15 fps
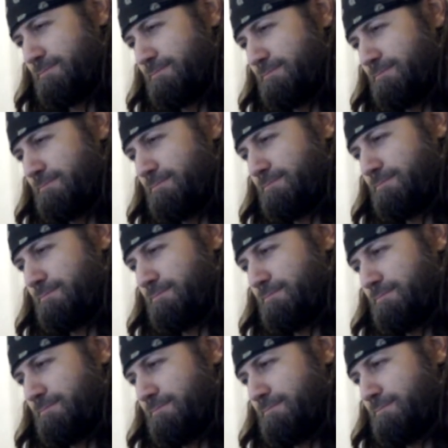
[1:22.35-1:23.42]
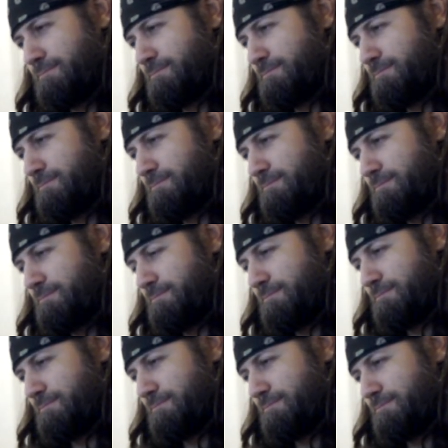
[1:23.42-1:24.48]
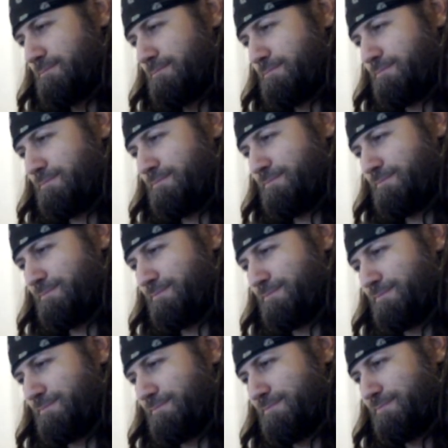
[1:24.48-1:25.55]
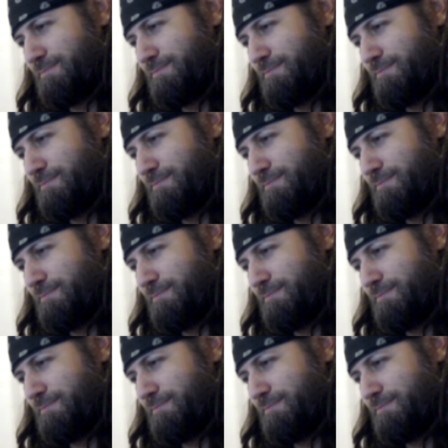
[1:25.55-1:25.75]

[no speech]